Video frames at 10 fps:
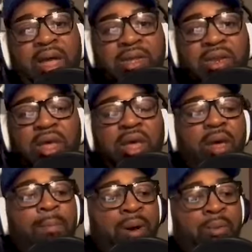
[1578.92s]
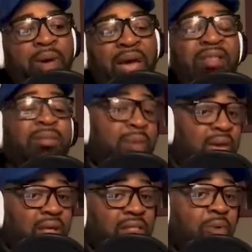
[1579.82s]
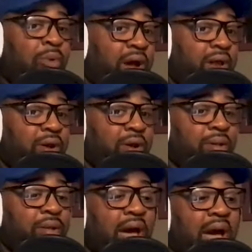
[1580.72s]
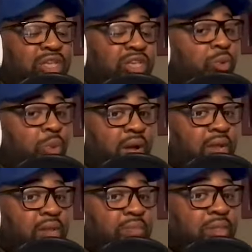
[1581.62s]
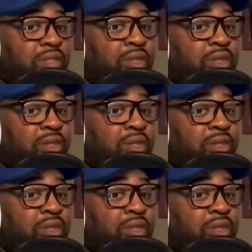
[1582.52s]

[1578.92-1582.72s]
it. But as me, the writer, I just write. So